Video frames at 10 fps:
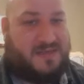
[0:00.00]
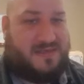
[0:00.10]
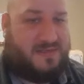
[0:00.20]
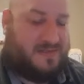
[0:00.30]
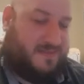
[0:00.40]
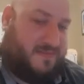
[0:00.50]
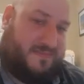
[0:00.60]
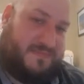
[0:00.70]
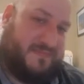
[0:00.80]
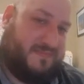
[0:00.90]
Just
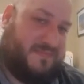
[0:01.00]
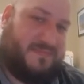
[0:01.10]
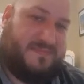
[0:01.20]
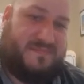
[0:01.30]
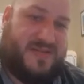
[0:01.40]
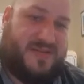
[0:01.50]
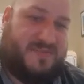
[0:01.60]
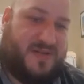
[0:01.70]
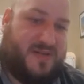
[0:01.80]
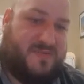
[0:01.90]
pitch
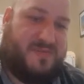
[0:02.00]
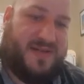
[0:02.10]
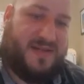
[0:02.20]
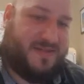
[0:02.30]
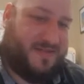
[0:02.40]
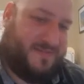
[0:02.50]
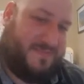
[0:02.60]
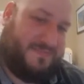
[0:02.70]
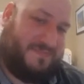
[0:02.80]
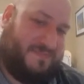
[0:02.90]
up a couple bucks
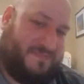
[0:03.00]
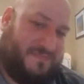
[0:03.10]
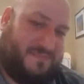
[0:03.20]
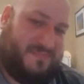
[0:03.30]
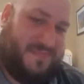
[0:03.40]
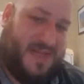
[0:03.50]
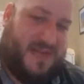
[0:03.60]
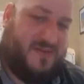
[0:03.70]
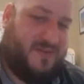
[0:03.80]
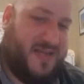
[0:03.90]

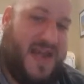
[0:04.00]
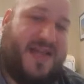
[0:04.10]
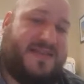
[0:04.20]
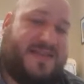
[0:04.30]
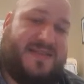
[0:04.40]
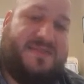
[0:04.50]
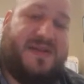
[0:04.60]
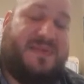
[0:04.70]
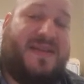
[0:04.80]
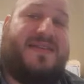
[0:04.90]
and you'll get access to
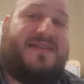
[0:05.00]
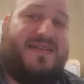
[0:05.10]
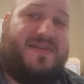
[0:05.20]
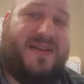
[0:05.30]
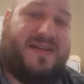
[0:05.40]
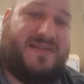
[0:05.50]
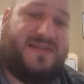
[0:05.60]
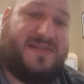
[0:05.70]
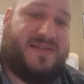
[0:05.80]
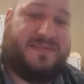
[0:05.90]
my PSD
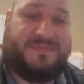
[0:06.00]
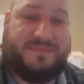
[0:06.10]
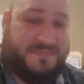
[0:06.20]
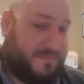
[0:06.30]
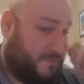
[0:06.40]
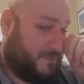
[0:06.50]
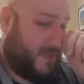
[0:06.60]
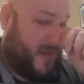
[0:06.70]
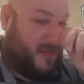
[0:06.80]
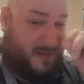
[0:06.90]
files,
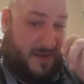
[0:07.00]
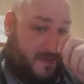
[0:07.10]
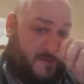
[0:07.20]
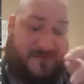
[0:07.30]
and you can even